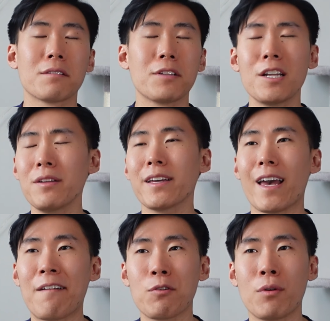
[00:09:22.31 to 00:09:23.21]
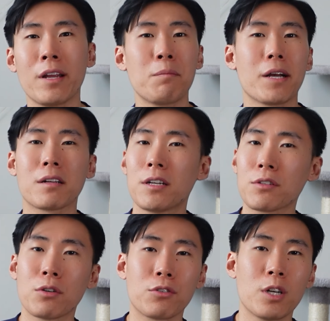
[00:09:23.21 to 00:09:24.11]
Literally everyone in my
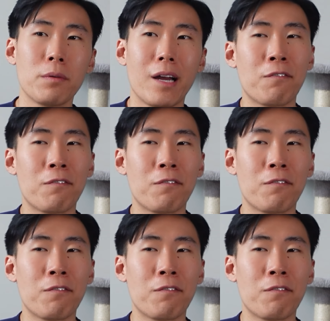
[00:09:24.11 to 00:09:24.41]
clinical group,